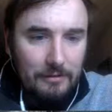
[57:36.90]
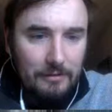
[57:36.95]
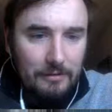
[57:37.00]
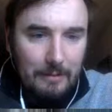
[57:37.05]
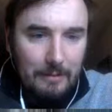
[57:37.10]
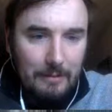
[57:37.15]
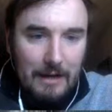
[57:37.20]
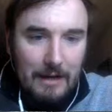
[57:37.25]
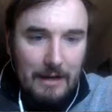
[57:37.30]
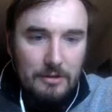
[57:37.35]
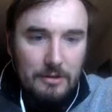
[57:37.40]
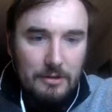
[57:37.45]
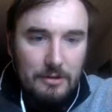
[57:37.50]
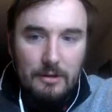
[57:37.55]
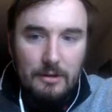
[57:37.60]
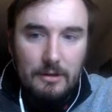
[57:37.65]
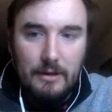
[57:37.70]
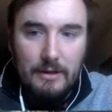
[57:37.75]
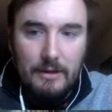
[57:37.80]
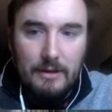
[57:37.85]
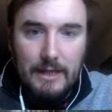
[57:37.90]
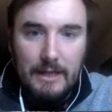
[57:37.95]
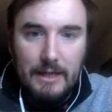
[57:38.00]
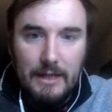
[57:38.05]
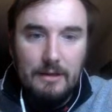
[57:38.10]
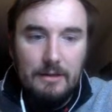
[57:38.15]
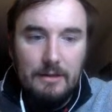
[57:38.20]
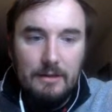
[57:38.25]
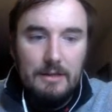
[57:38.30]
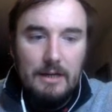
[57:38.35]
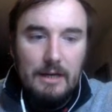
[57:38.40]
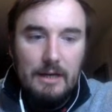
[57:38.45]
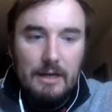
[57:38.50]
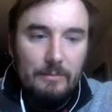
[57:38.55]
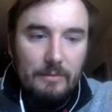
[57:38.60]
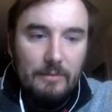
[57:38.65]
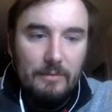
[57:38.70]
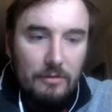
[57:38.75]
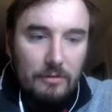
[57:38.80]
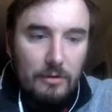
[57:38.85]
did the same action on land,
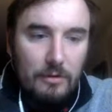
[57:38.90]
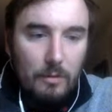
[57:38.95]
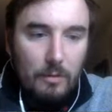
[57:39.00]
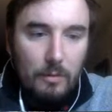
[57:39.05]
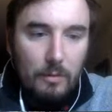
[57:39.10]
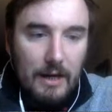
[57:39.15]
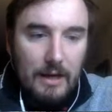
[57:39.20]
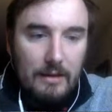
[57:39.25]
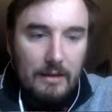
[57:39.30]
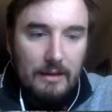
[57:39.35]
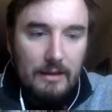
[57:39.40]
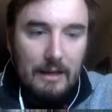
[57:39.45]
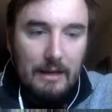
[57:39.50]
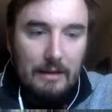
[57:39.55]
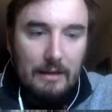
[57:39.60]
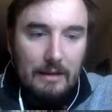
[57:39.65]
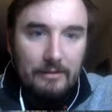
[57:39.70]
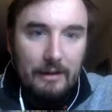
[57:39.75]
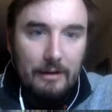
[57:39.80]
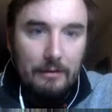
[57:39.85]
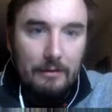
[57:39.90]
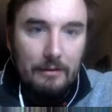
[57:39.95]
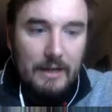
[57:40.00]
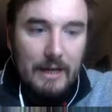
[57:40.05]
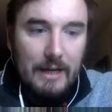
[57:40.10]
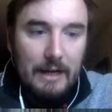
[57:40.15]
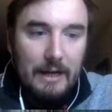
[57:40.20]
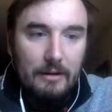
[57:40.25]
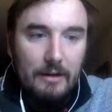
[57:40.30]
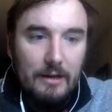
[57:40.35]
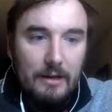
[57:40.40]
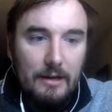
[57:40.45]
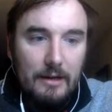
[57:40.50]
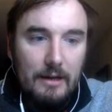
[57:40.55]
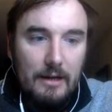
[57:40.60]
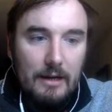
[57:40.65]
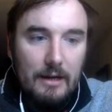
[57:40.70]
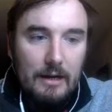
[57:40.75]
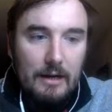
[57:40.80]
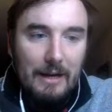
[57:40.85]
there's no way that that sound would
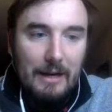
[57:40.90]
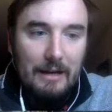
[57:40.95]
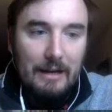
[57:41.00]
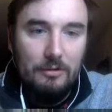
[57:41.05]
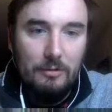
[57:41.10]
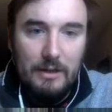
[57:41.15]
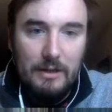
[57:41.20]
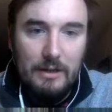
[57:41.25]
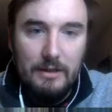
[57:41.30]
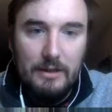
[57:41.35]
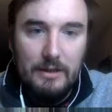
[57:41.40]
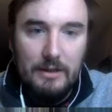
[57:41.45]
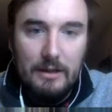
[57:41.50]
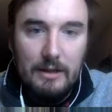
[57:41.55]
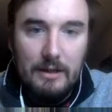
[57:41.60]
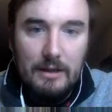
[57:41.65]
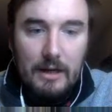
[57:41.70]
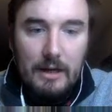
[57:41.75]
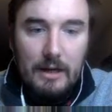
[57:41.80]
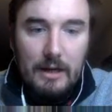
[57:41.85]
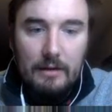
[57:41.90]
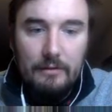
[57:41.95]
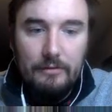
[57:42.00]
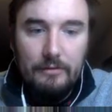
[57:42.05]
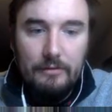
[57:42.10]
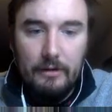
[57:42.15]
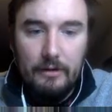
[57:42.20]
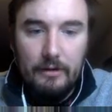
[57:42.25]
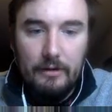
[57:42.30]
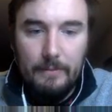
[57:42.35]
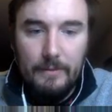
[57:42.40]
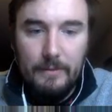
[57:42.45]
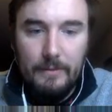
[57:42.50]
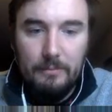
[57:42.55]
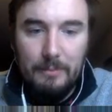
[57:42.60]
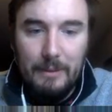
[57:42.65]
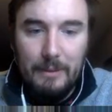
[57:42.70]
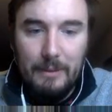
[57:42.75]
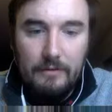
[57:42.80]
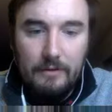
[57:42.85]
carry as quickly. So
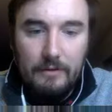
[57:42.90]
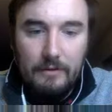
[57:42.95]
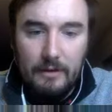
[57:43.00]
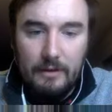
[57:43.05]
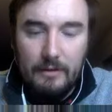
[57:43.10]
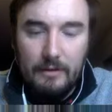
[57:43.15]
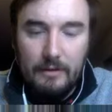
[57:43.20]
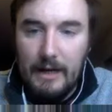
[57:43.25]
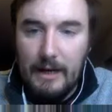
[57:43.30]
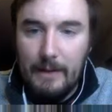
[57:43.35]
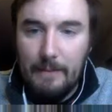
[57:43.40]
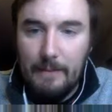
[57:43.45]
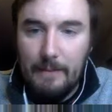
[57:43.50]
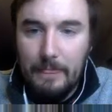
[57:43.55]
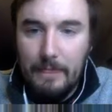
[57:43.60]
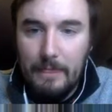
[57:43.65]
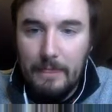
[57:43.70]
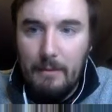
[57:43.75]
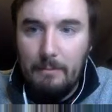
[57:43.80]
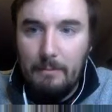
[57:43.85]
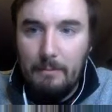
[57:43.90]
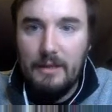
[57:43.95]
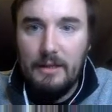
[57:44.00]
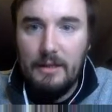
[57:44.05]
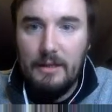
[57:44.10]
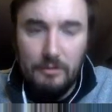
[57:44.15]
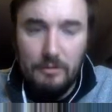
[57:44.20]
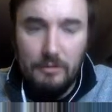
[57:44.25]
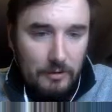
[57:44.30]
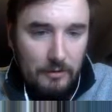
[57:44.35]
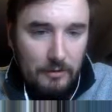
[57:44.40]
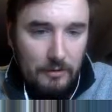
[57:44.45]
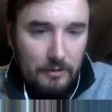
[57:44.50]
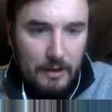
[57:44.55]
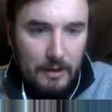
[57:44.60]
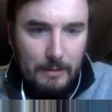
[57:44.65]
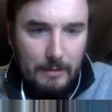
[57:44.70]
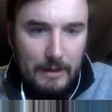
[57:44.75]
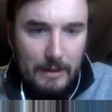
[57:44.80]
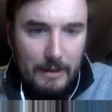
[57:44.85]
there's benefits like that. But then you
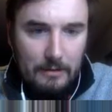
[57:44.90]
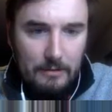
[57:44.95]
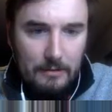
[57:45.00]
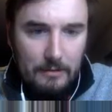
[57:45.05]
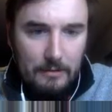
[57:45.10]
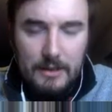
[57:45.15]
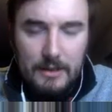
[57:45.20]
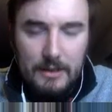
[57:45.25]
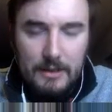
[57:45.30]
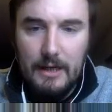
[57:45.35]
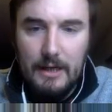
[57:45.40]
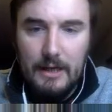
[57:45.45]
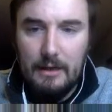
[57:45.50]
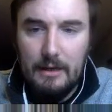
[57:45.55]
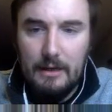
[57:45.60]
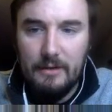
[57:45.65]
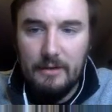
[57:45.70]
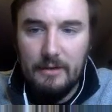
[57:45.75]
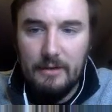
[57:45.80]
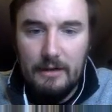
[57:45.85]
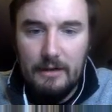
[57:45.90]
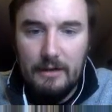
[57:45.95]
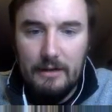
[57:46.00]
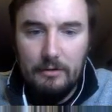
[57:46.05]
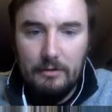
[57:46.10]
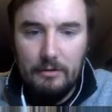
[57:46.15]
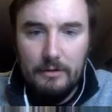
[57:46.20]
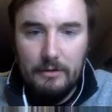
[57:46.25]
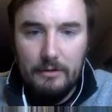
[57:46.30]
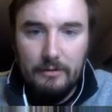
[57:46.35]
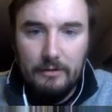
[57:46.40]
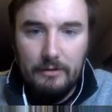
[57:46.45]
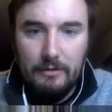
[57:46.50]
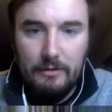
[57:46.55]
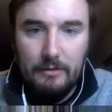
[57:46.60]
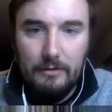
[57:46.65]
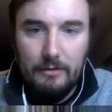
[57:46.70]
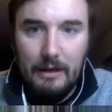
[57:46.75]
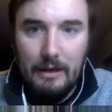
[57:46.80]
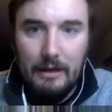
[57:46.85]
do think about the
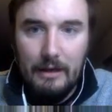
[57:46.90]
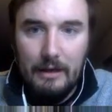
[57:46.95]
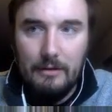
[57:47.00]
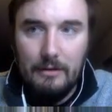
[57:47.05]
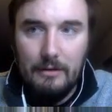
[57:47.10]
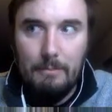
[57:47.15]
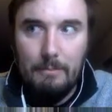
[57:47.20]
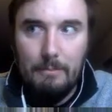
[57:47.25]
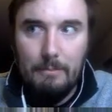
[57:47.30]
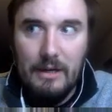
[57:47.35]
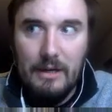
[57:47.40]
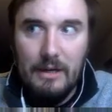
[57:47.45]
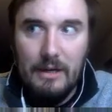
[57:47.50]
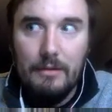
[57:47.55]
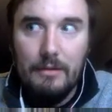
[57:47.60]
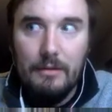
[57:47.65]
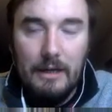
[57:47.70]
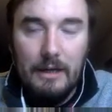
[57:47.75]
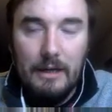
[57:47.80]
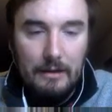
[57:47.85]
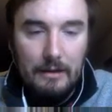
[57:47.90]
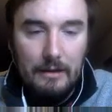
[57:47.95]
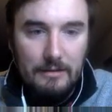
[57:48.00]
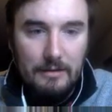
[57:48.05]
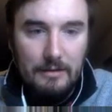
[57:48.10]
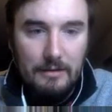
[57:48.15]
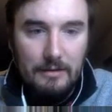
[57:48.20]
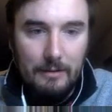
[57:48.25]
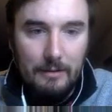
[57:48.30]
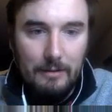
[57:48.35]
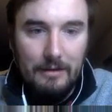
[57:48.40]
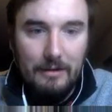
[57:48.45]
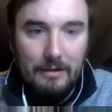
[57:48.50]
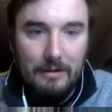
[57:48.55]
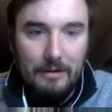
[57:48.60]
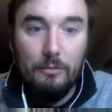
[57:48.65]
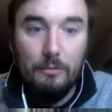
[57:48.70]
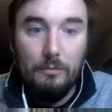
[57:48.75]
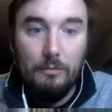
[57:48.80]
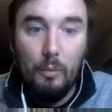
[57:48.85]
consequences, and a big thing to think
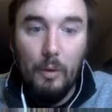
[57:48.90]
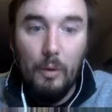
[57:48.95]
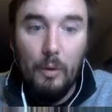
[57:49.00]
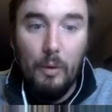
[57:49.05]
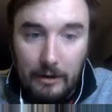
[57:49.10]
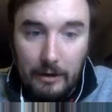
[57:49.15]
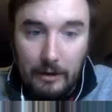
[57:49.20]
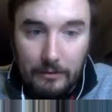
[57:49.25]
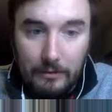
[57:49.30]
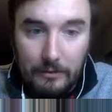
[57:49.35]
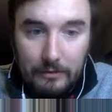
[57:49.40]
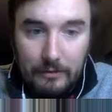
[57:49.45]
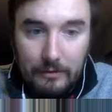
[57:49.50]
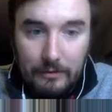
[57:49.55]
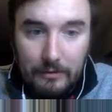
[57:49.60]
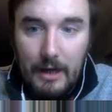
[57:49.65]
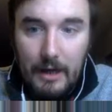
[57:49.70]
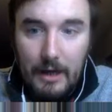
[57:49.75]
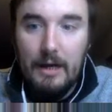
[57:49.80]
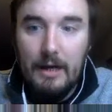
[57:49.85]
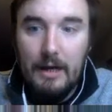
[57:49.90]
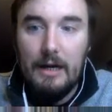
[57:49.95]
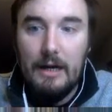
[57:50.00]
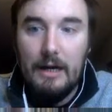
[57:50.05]
about is whales.